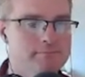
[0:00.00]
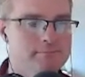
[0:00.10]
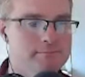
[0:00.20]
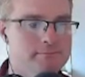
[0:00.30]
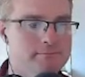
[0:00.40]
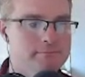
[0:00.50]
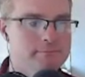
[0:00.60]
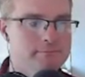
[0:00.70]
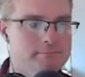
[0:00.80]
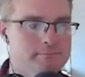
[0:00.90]

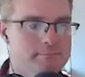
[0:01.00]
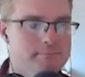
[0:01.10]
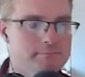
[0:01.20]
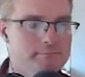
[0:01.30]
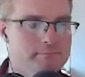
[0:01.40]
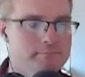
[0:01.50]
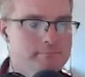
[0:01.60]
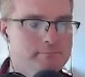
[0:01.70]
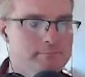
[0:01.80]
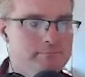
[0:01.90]

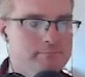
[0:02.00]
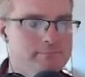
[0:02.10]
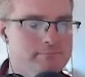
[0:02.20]
(silent)